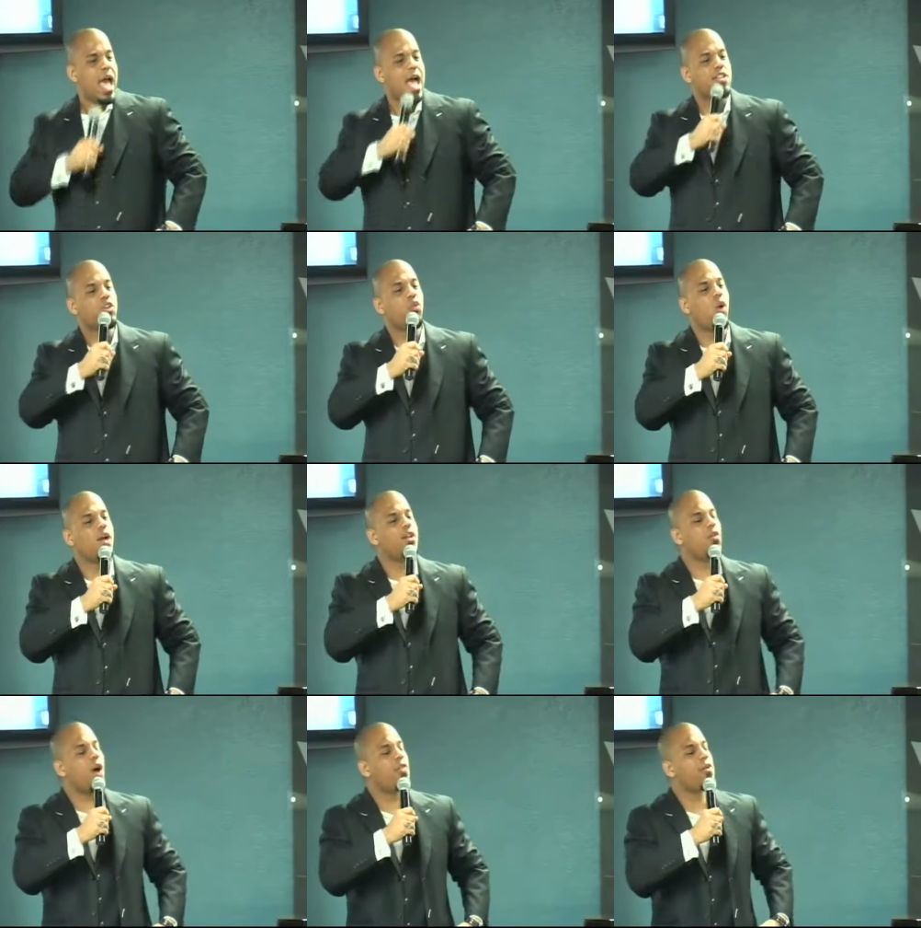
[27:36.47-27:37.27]
And you
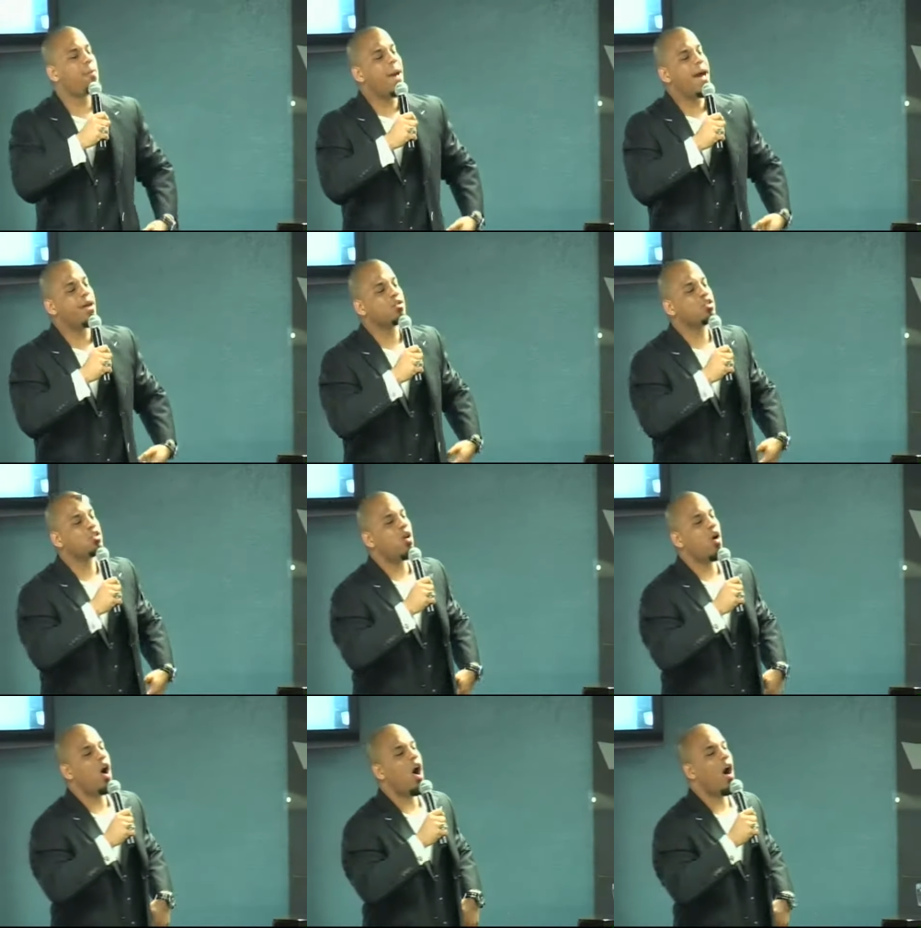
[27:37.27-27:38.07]
wonder why the battle's
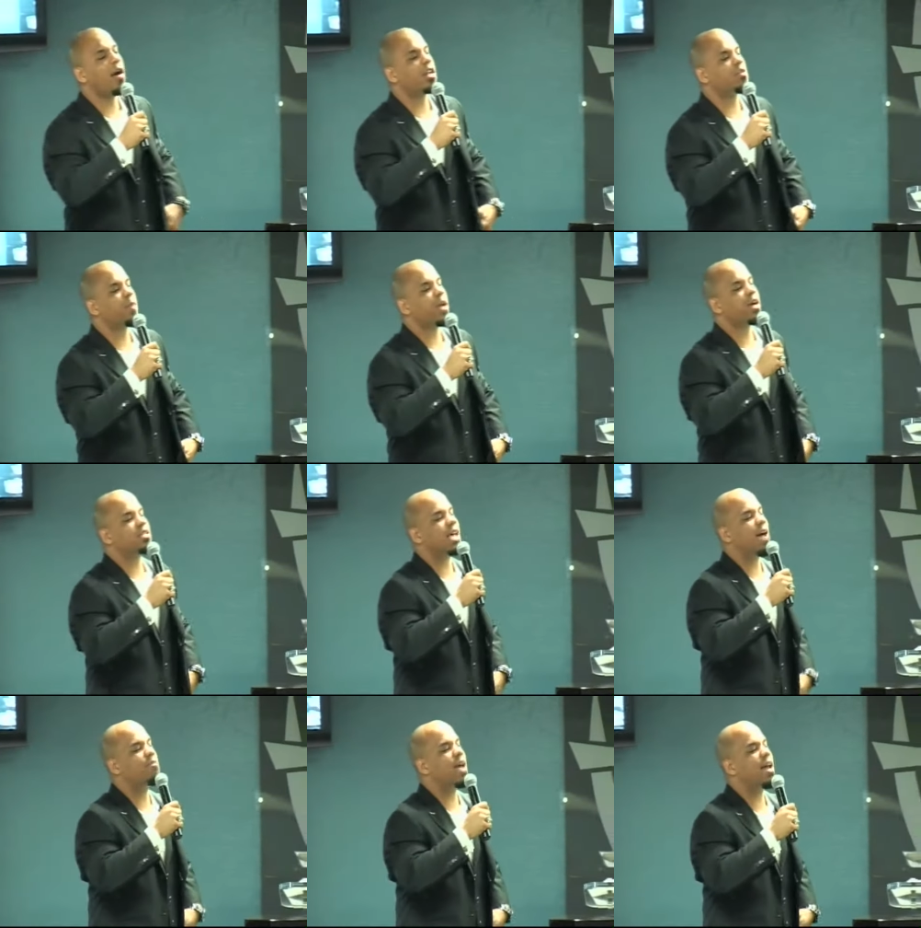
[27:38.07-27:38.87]
so hard is because
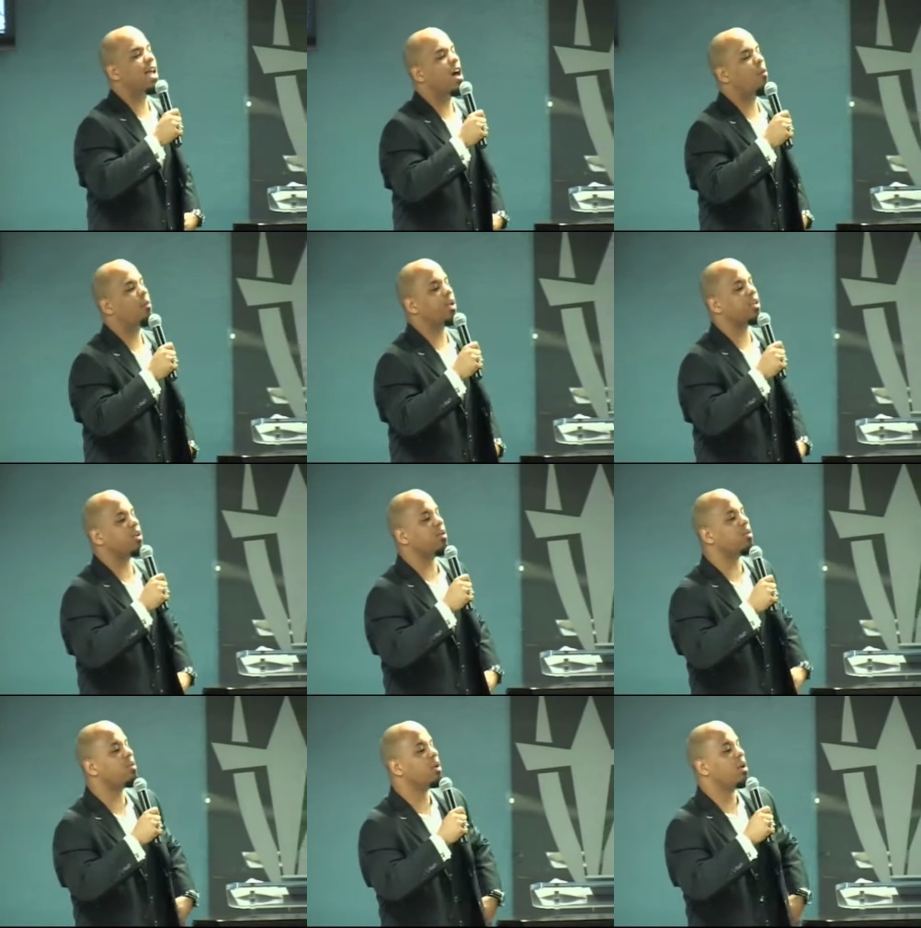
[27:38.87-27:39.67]
I'm not helping you.